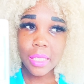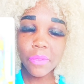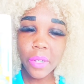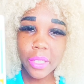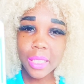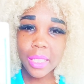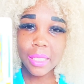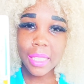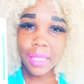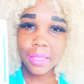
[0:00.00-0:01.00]
is very
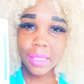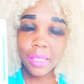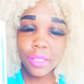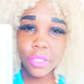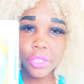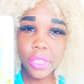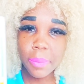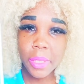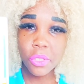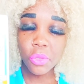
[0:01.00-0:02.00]
connected to your
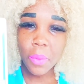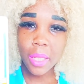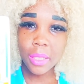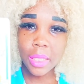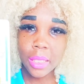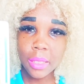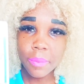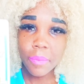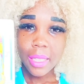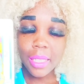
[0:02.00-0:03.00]
spirituality.
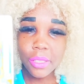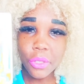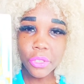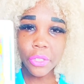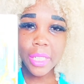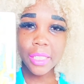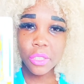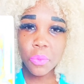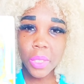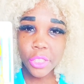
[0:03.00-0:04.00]
And so your
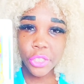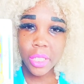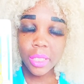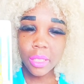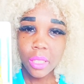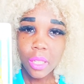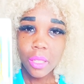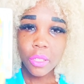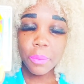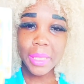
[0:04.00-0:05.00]
intuition
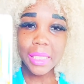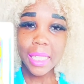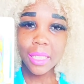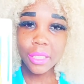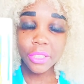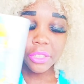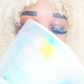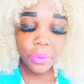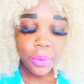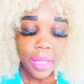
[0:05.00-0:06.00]
could be telling
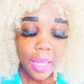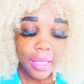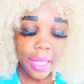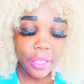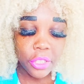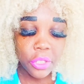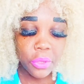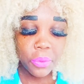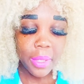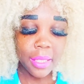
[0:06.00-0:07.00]
you that
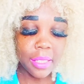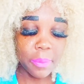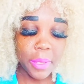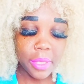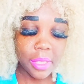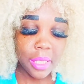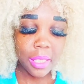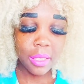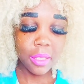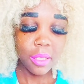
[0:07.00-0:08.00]
you and this
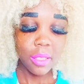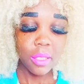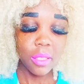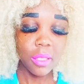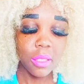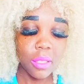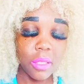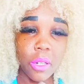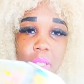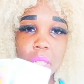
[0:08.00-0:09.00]
person
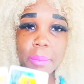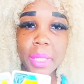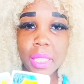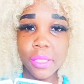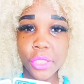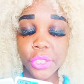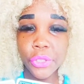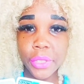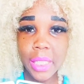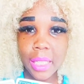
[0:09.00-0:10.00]
are coming into
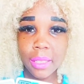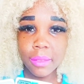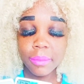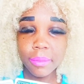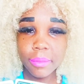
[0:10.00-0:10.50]
union.